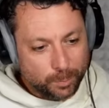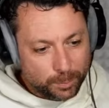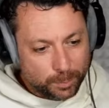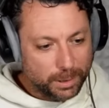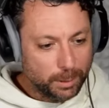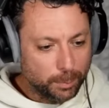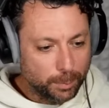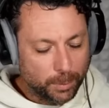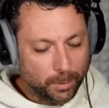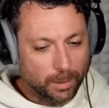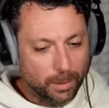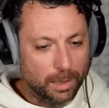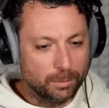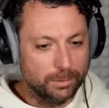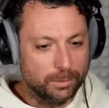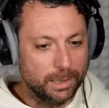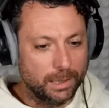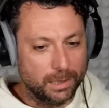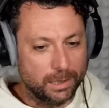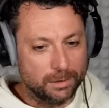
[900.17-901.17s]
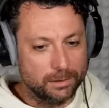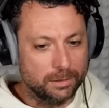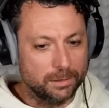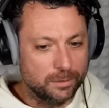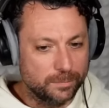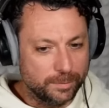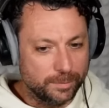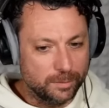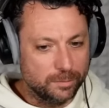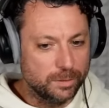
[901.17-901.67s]
people out there,
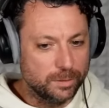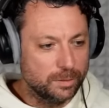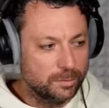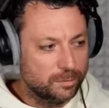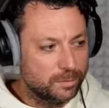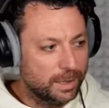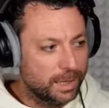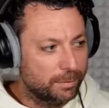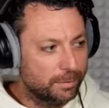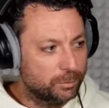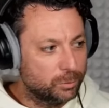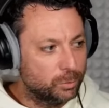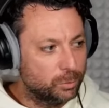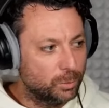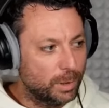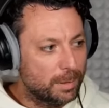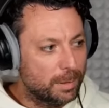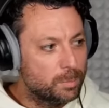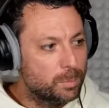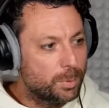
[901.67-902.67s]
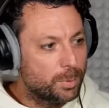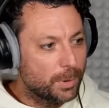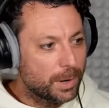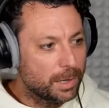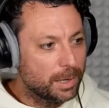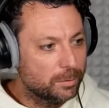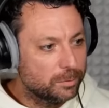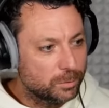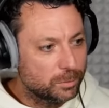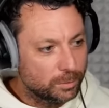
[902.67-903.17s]
these VCs, they have to
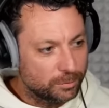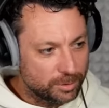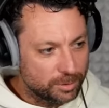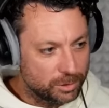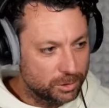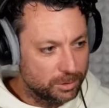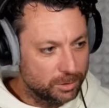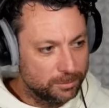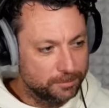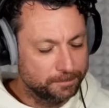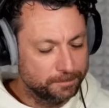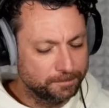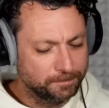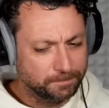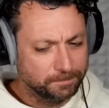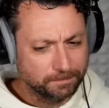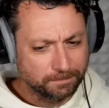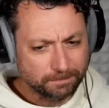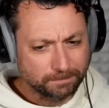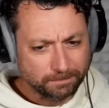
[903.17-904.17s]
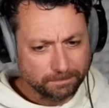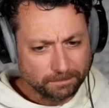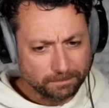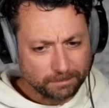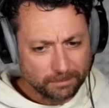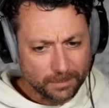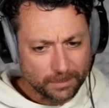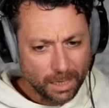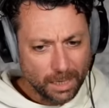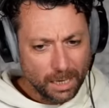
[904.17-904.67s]
embrace your vision
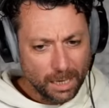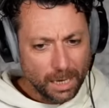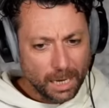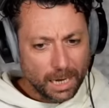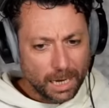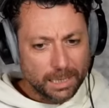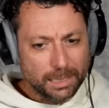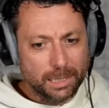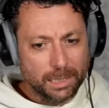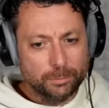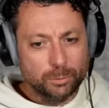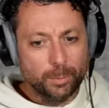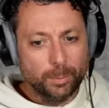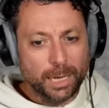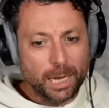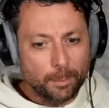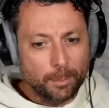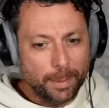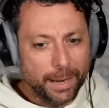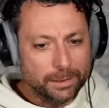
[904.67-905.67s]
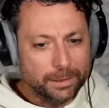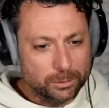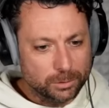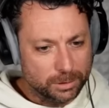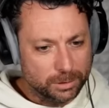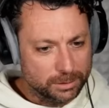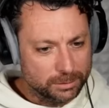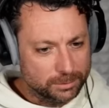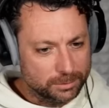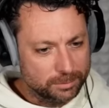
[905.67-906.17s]
and they have to make a bet on
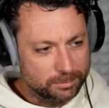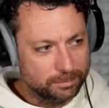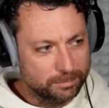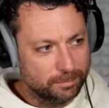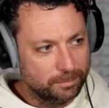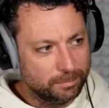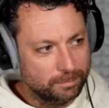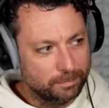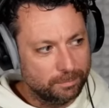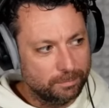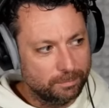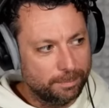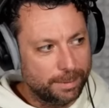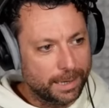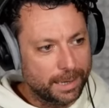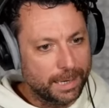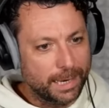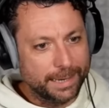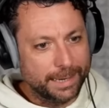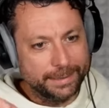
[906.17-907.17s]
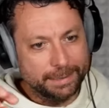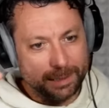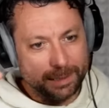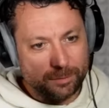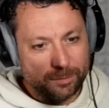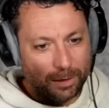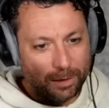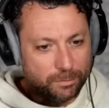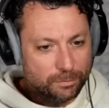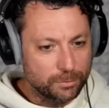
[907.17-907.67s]
it by
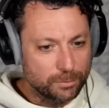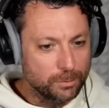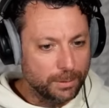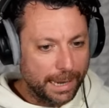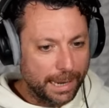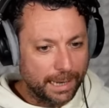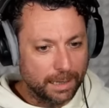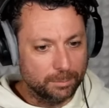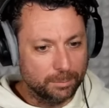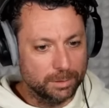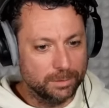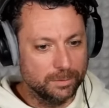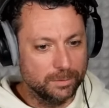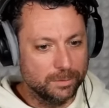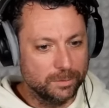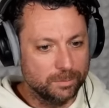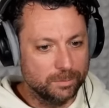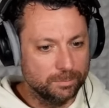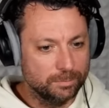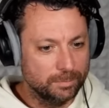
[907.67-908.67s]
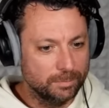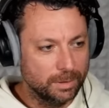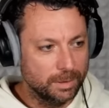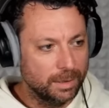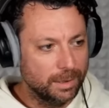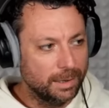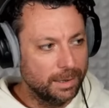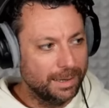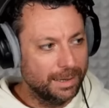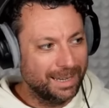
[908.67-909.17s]
analyzing a few elements
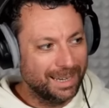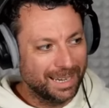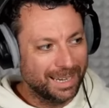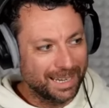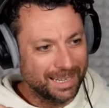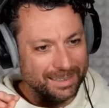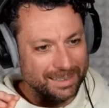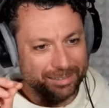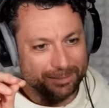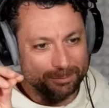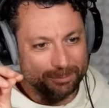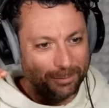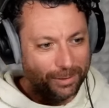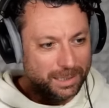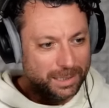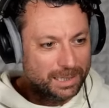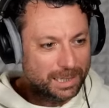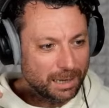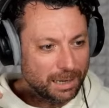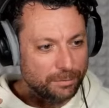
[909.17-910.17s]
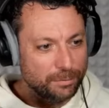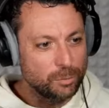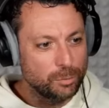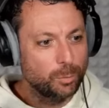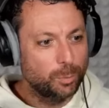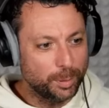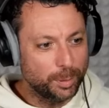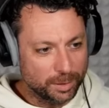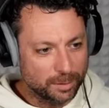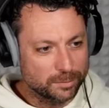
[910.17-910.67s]
and really a few
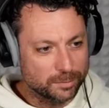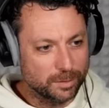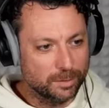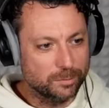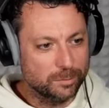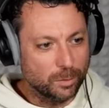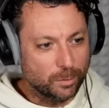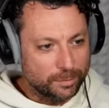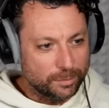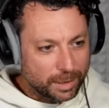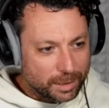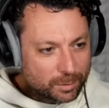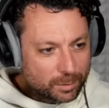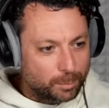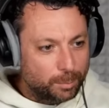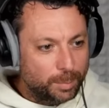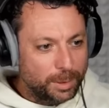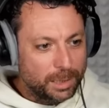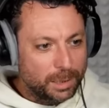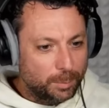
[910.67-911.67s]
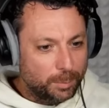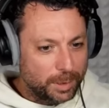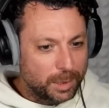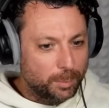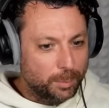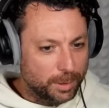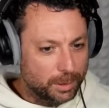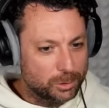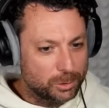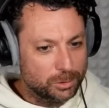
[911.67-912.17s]
pixels of that big
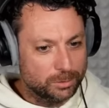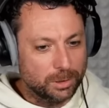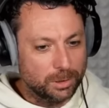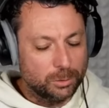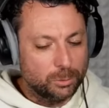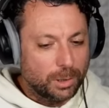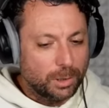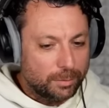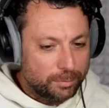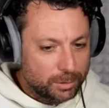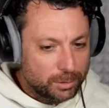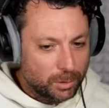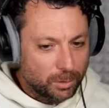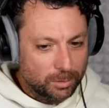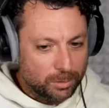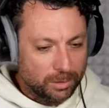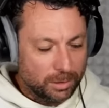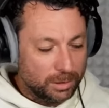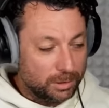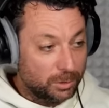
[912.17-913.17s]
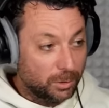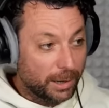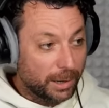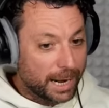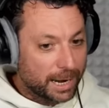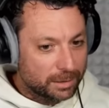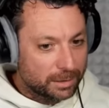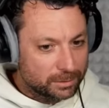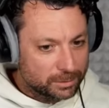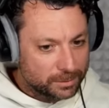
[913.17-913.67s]
picture that you have in your
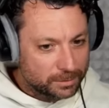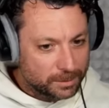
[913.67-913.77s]
head.